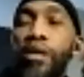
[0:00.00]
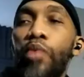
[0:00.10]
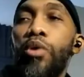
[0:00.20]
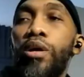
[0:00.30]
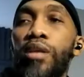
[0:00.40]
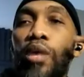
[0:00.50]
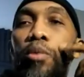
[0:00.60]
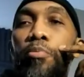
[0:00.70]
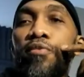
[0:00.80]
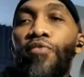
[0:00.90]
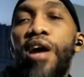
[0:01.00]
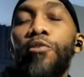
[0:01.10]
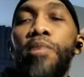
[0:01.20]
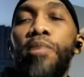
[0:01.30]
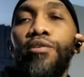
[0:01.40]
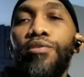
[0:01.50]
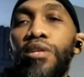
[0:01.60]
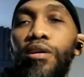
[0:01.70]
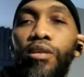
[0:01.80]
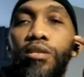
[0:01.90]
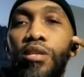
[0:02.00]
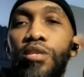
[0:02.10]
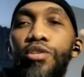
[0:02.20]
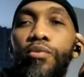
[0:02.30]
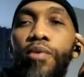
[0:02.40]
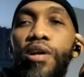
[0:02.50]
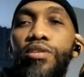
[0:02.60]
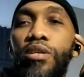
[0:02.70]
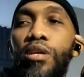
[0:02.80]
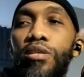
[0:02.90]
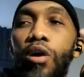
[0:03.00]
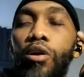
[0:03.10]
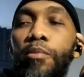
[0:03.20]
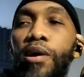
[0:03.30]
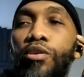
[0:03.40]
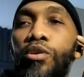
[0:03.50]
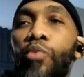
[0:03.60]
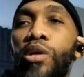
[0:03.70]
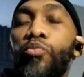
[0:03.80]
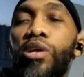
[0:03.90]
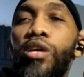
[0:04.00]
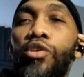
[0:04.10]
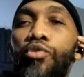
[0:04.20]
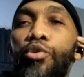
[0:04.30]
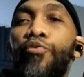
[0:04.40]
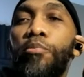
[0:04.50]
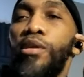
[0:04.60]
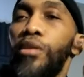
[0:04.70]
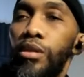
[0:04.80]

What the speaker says: they want provider males now. This generation is all about what can you do for me.